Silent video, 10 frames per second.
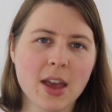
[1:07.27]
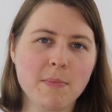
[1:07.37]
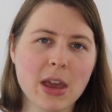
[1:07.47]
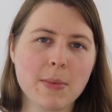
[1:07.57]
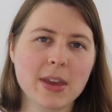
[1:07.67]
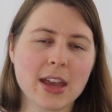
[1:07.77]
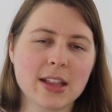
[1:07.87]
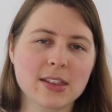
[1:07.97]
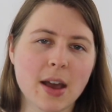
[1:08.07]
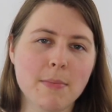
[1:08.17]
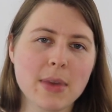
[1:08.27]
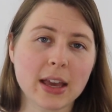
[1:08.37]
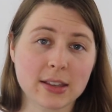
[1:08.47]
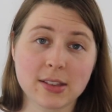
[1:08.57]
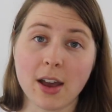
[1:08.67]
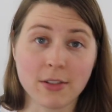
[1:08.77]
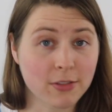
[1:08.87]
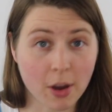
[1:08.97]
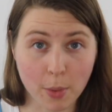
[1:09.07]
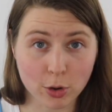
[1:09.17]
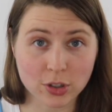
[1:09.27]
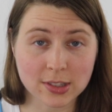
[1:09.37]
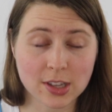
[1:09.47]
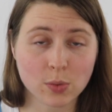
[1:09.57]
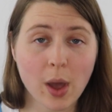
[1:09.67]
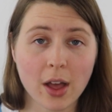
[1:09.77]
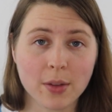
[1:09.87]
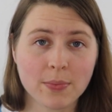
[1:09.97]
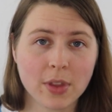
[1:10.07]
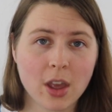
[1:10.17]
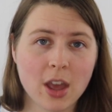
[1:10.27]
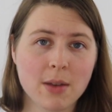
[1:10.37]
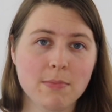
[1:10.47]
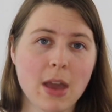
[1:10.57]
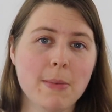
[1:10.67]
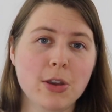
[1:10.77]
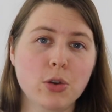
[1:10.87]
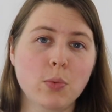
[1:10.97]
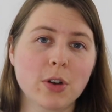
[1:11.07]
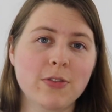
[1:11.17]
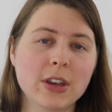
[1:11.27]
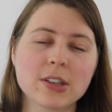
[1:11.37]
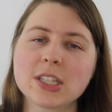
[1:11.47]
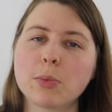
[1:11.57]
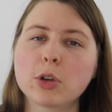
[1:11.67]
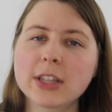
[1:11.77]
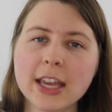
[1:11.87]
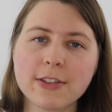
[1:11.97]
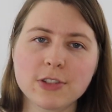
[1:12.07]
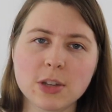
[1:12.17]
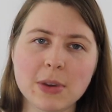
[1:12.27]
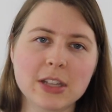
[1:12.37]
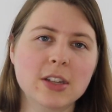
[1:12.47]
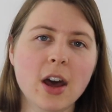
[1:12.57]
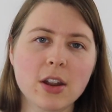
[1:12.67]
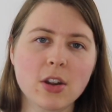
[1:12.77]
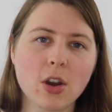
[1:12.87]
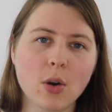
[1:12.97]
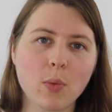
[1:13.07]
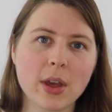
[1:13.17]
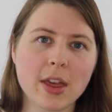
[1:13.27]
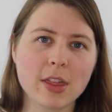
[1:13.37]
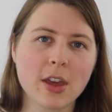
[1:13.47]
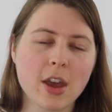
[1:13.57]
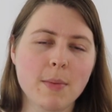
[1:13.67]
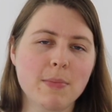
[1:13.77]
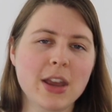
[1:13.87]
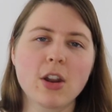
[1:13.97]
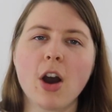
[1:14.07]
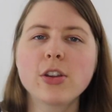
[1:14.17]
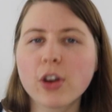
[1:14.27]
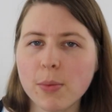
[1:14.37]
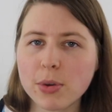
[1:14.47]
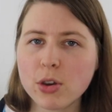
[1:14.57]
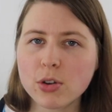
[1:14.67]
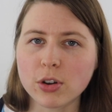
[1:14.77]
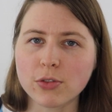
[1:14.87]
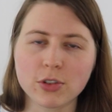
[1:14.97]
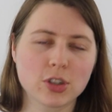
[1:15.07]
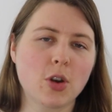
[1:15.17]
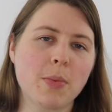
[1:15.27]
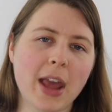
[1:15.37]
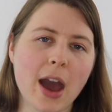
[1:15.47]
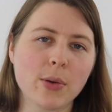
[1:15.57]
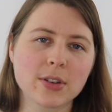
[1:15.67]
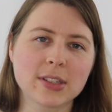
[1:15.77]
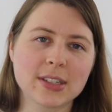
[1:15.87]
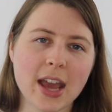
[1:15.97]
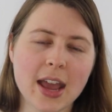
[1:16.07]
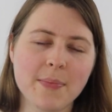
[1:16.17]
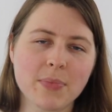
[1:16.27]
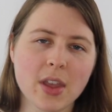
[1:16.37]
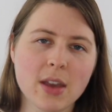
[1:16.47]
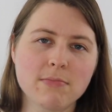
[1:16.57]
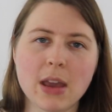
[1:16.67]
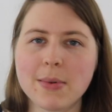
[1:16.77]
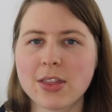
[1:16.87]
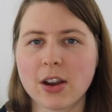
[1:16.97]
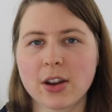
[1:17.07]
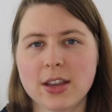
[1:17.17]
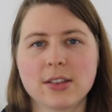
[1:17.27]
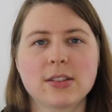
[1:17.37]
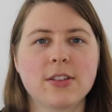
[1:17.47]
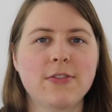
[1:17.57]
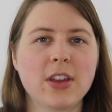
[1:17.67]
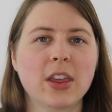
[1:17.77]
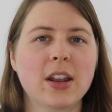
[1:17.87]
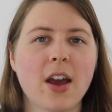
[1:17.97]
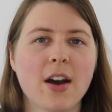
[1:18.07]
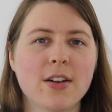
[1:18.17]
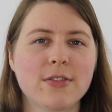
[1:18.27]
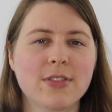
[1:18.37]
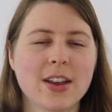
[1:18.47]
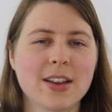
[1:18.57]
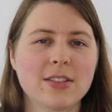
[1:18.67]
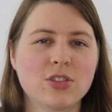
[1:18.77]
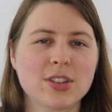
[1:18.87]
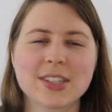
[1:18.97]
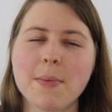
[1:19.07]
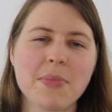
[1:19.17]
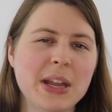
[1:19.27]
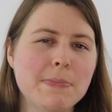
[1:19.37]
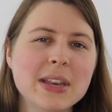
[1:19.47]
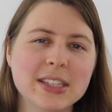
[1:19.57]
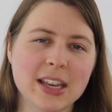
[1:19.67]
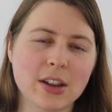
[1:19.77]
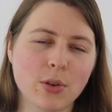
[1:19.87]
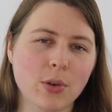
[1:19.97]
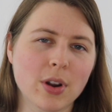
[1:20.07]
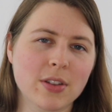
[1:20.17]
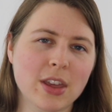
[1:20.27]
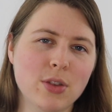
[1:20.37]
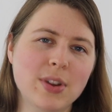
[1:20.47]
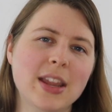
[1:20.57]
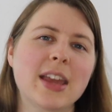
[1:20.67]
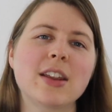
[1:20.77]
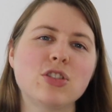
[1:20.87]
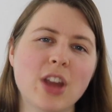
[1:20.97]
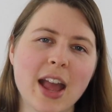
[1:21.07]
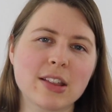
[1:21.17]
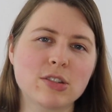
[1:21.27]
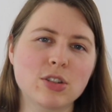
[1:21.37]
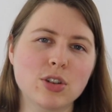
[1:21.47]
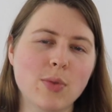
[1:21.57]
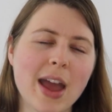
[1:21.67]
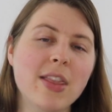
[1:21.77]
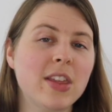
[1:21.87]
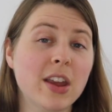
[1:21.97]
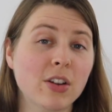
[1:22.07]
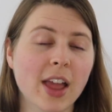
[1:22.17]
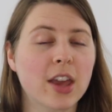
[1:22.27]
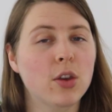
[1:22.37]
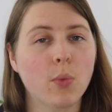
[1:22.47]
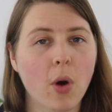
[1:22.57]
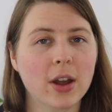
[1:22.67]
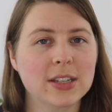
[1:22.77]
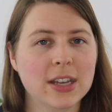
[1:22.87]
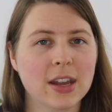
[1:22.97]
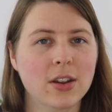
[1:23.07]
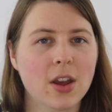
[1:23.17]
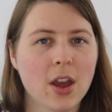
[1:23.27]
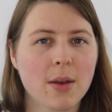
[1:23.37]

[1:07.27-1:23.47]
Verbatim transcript: Maybe it's a mix of emotions as well. Maybe you will feel some relief to be done with being on your computer for so many hours a day. Maybe there is the feeling of just something missing or that you didn't get a chance to end the year like you wanted.